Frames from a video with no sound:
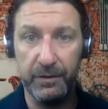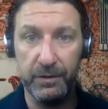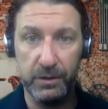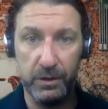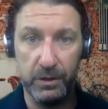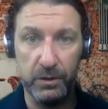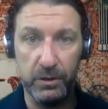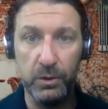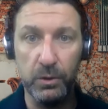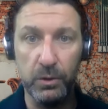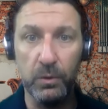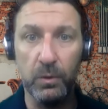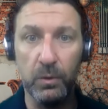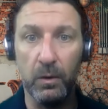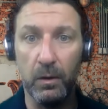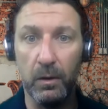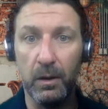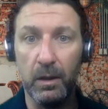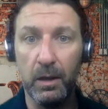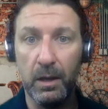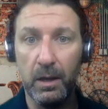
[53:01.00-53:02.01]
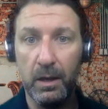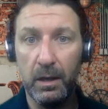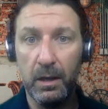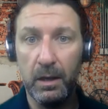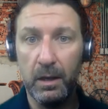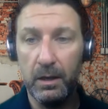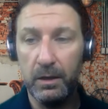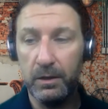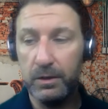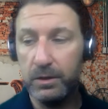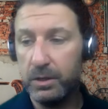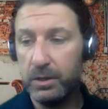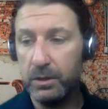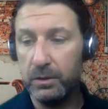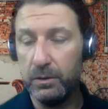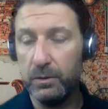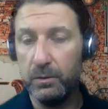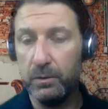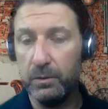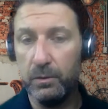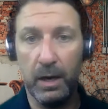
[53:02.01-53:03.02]
as a tool
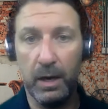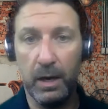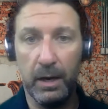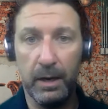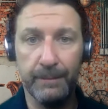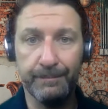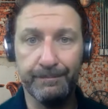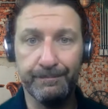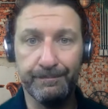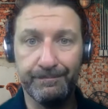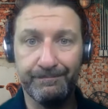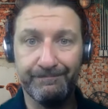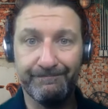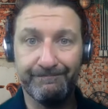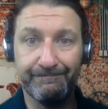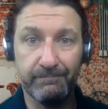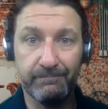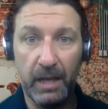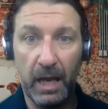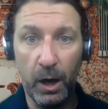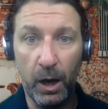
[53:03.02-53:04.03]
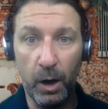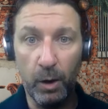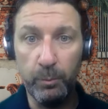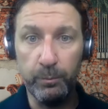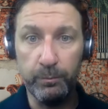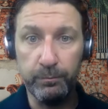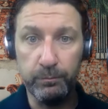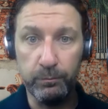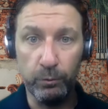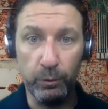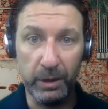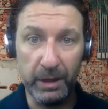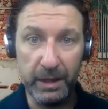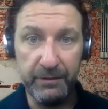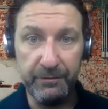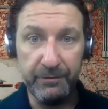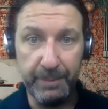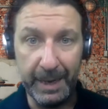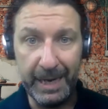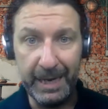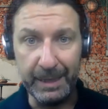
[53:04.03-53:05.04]
to help
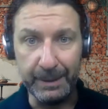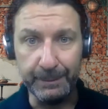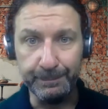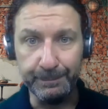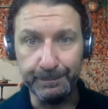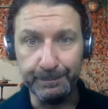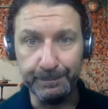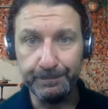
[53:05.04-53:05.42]
relieve pain.